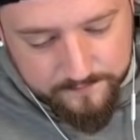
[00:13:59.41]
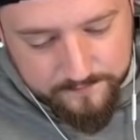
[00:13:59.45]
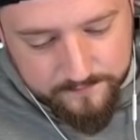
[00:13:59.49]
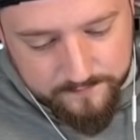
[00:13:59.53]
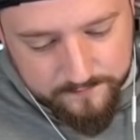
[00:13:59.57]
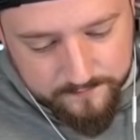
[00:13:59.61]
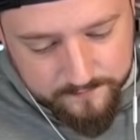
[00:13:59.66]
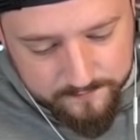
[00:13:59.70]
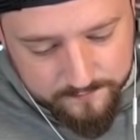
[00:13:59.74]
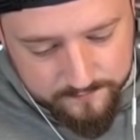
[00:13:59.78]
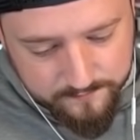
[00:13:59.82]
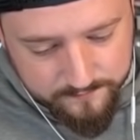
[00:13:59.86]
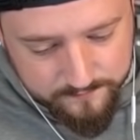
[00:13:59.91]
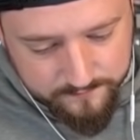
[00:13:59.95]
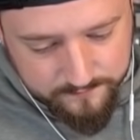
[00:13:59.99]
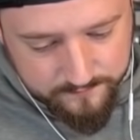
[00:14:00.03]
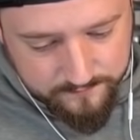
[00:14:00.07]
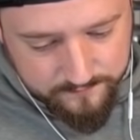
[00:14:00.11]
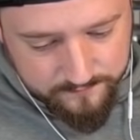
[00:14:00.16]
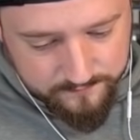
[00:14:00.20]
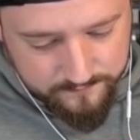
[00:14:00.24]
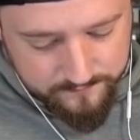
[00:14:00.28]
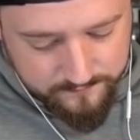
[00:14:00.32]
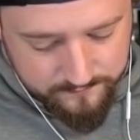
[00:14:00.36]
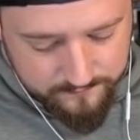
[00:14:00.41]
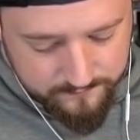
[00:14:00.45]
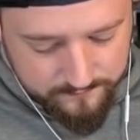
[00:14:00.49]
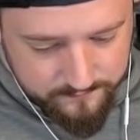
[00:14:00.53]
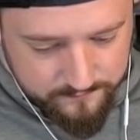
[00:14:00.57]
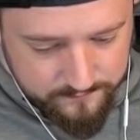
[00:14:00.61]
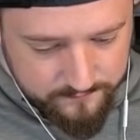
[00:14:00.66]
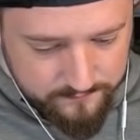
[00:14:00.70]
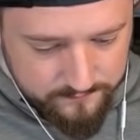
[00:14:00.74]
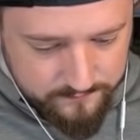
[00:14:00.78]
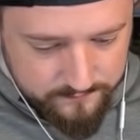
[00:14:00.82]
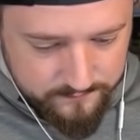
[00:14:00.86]

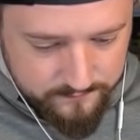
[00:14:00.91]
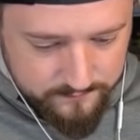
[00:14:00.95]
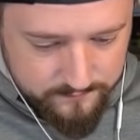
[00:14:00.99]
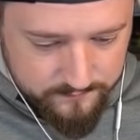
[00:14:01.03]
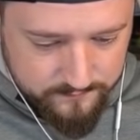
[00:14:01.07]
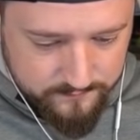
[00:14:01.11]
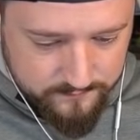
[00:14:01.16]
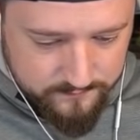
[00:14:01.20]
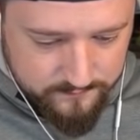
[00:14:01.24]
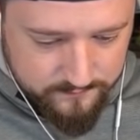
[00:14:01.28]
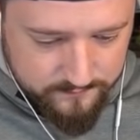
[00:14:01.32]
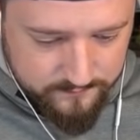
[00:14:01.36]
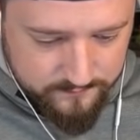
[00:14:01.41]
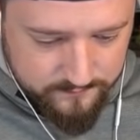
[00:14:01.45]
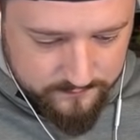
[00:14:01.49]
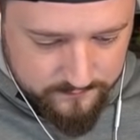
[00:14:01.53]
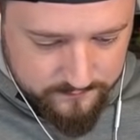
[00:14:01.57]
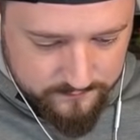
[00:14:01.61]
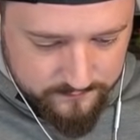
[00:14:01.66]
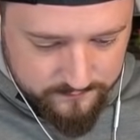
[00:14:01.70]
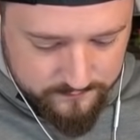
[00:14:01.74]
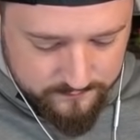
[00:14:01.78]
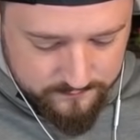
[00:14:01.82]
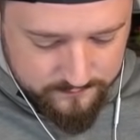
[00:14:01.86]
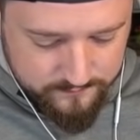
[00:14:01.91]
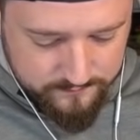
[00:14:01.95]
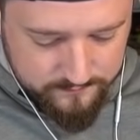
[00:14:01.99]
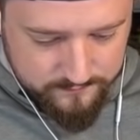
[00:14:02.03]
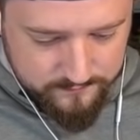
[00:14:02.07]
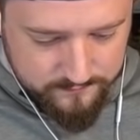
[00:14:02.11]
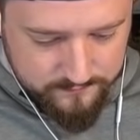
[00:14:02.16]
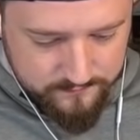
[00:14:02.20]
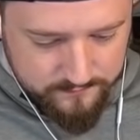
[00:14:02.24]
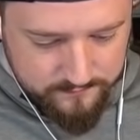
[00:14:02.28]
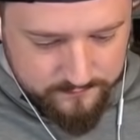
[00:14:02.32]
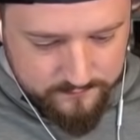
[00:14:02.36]

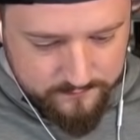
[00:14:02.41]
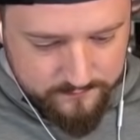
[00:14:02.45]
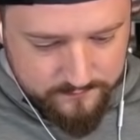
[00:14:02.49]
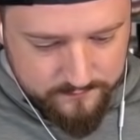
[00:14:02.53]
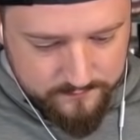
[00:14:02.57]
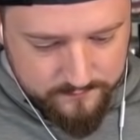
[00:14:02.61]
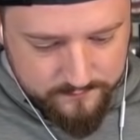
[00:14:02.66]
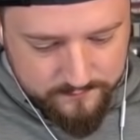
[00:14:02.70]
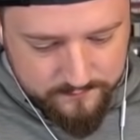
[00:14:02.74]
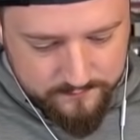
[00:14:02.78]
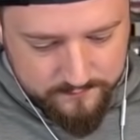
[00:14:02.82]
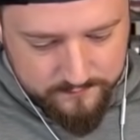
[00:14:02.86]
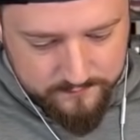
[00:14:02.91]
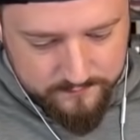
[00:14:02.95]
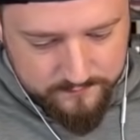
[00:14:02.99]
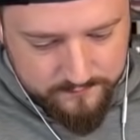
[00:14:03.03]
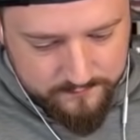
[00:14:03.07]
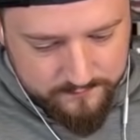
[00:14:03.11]
(no one is talking)